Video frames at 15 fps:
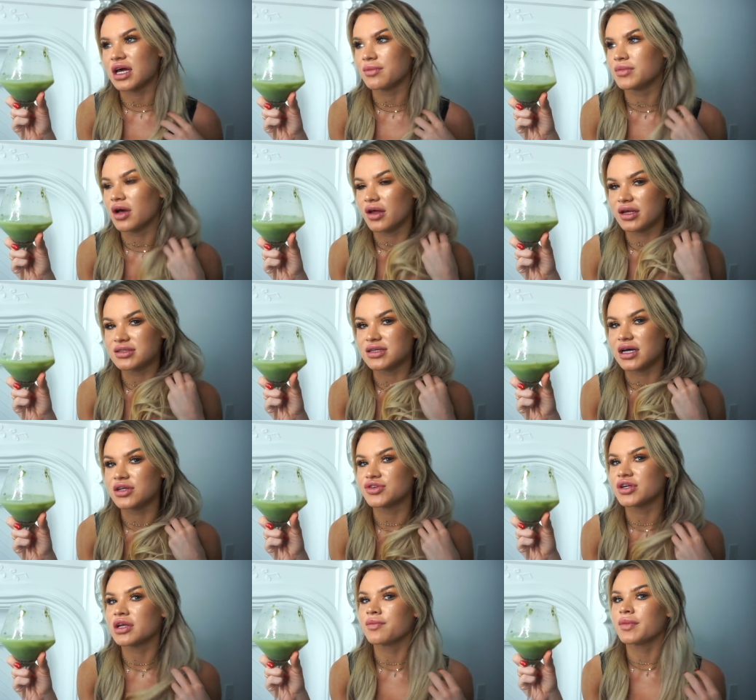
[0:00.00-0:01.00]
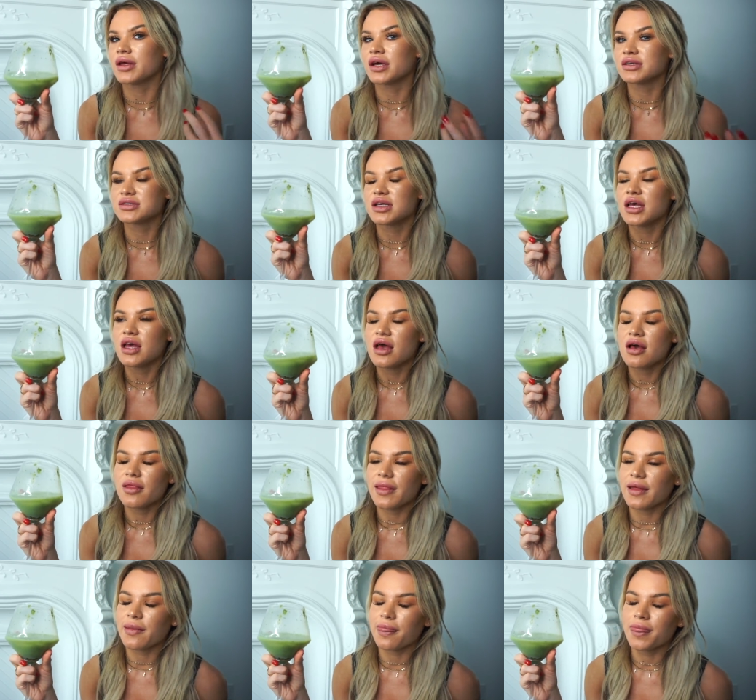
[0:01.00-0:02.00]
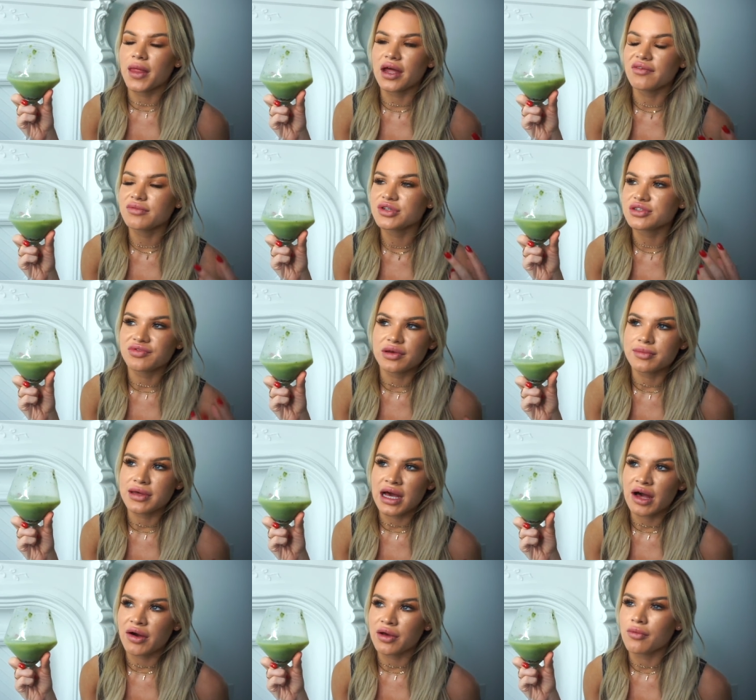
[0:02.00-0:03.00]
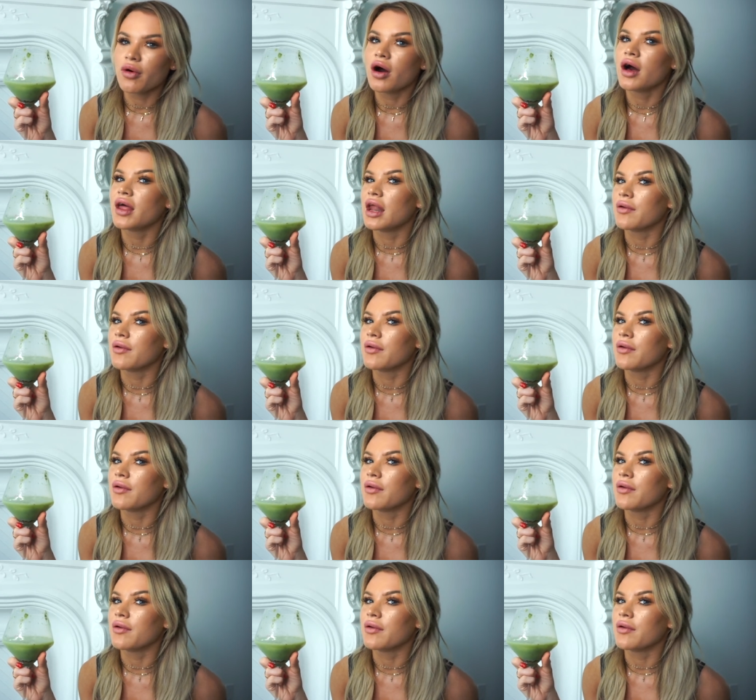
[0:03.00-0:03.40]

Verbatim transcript: I'm not exaggerating because like none of them just fit me how I want.